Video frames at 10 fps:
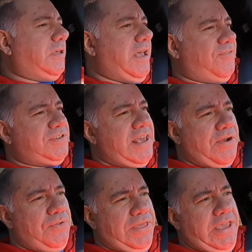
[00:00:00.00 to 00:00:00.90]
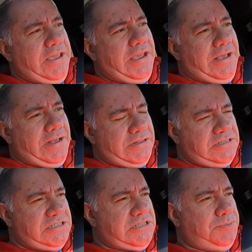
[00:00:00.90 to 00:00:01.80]
I've set everything on
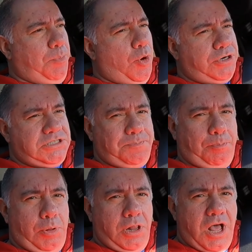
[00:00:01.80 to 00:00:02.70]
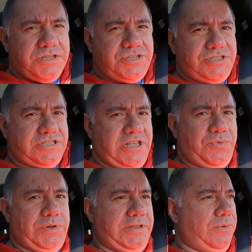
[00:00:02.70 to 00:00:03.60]
Sports Plus, just like
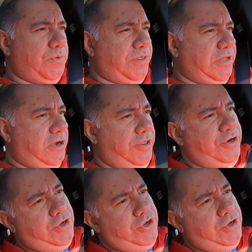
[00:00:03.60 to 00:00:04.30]
we did with the other